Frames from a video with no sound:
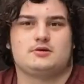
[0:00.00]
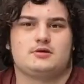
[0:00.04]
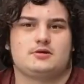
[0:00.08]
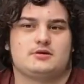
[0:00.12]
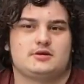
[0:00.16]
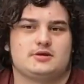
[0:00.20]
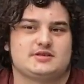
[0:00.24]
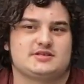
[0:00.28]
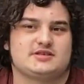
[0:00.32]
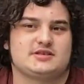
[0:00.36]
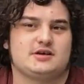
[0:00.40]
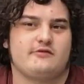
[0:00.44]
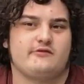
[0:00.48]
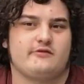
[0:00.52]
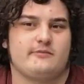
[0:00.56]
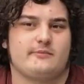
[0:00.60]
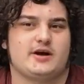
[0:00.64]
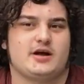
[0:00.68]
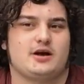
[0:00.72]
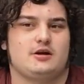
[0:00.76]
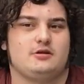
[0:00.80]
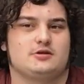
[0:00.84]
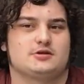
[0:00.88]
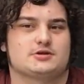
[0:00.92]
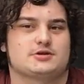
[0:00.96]
The silver
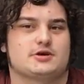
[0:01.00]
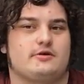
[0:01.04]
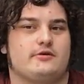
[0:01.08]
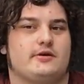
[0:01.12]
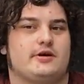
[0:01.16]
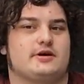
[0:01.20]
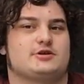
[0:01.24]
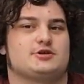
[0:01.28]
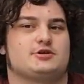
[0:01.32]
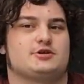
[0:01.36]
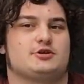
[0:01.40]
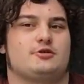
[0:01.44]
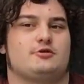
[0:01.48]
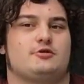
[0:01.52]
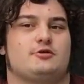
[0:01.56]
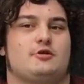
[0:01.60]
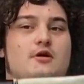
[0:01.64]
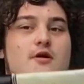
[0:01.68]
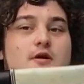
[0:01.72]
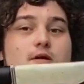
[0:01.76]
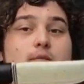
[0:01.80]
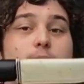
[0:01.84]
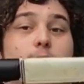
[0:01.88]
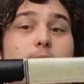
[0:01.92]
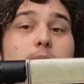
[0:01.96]
medal is going to
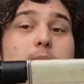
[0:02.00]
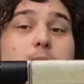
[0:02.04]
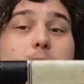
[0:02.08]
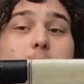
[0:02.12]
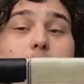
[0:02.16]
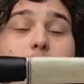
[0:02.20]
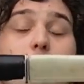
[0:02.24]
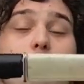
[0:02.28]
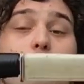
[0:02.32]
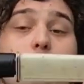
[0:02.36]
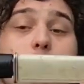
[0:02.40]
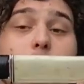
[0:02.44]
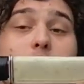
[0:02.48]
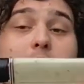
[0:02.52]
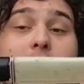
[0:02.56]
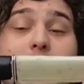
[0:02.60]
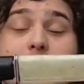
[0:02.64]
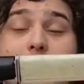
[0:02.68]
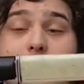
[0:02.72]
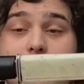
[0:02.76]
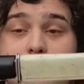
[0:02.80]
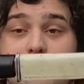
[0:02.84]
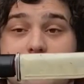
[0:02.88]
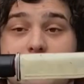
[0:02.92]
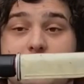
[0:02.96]

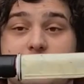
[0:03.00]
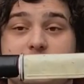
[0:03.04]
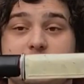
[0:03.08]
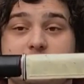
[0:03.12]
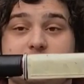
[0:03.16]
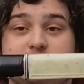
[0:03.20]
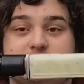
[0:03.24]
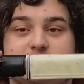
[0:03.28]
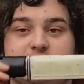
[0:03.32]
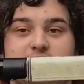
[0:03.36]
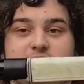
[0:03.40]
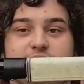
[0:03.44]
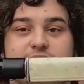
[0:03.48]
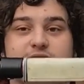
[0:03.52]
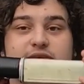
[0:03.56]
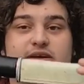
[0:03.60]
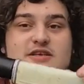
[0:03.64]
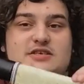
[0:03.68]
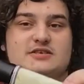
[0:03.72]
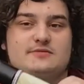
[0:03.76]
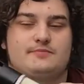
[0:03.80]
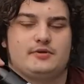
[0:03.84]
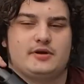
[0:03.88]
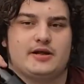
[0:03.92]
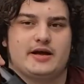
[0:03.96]
my EDC
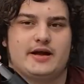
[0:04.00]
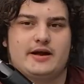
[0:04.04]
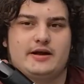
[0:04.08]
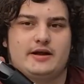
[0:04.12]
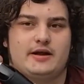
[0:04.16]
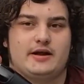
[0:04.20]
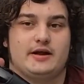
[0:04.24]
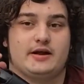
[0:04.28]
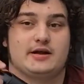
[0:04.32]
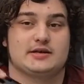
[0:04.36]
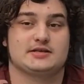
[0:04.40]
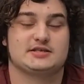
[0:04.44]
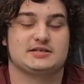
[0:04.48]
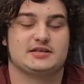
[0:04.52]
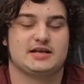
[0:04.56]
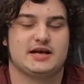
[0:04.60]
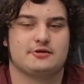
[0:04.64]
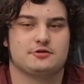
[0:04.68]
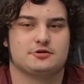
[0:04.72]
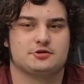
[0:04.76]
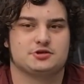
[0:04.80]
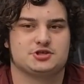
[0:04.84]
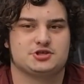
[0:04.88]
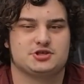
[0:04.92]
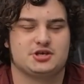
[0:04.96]
fixed blade in its
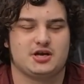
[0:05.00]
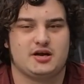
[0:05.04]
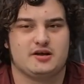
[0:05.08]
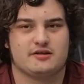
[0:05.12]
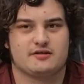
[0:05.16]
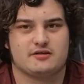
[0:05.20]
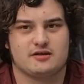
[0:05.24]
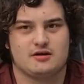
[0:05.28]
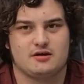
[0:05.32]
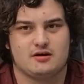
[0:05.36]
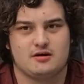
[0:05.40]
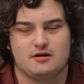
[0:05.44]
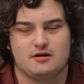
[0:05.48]
leather sheath,